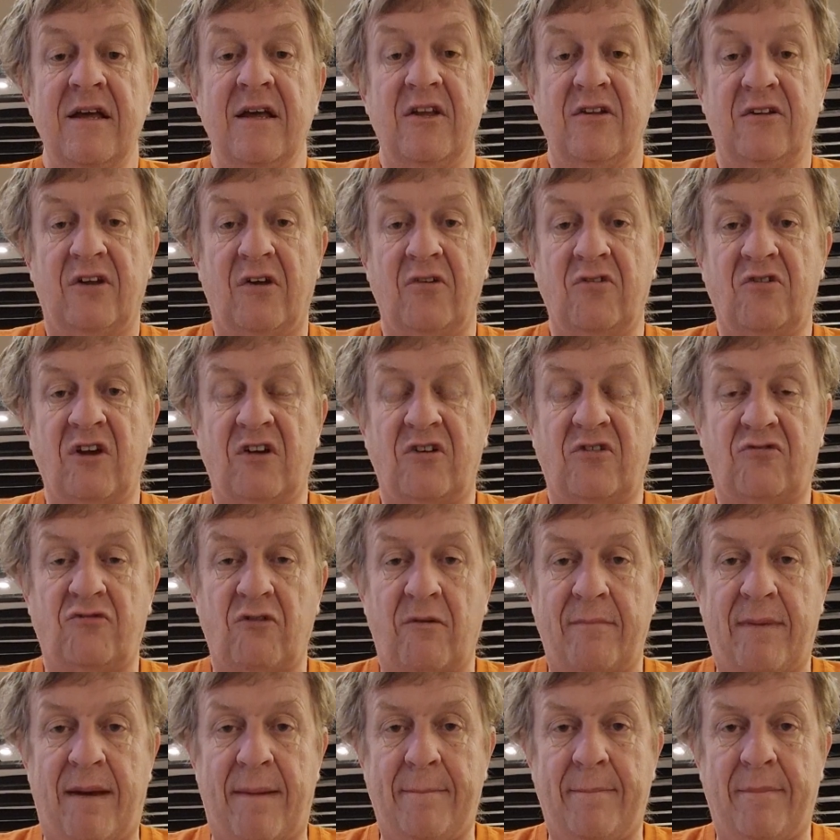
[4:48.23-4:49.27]
So just
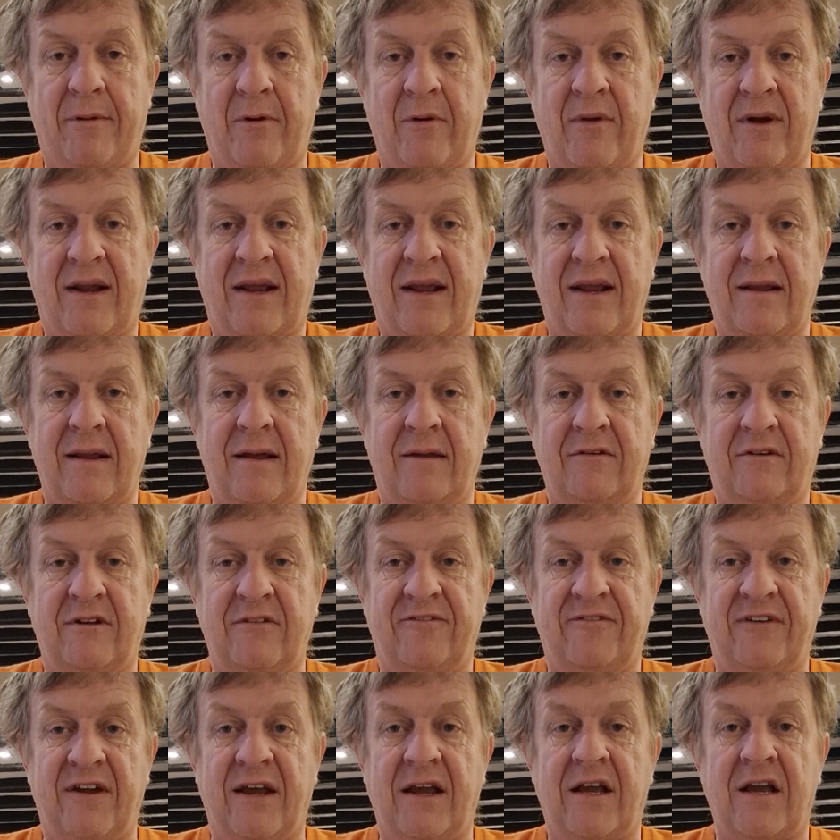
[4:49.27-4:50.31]
remember to
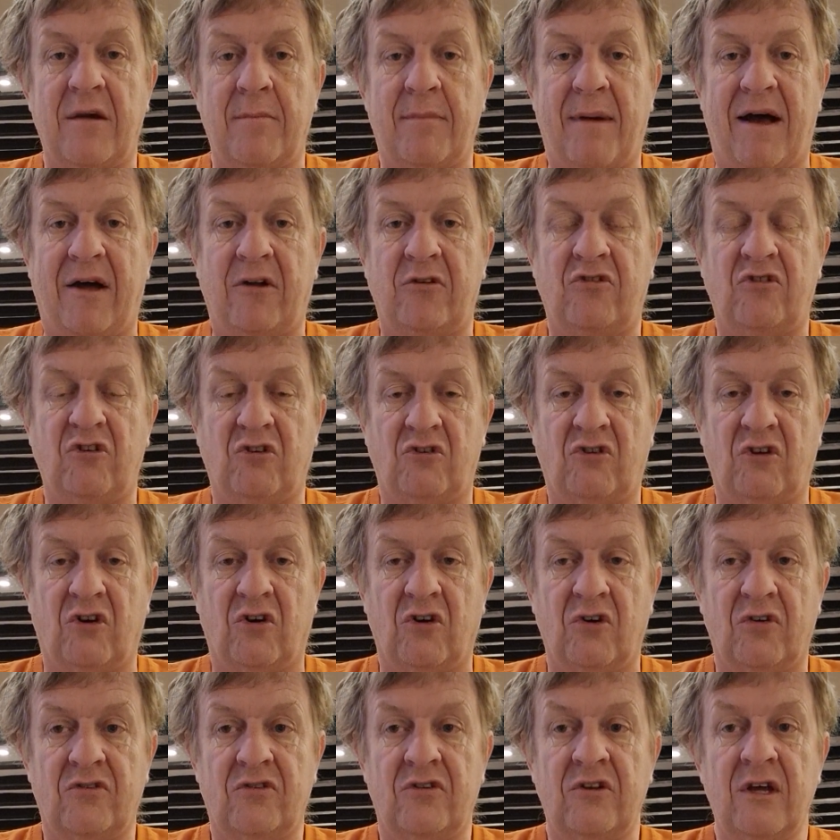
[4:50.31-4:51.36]
think about your
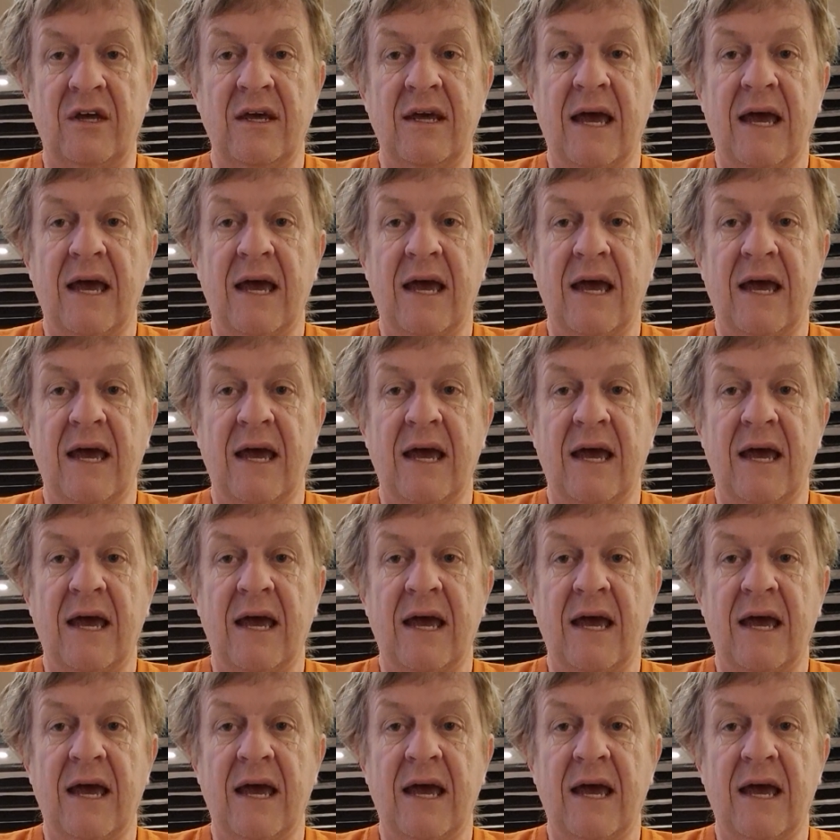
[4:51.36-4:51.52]
dogs.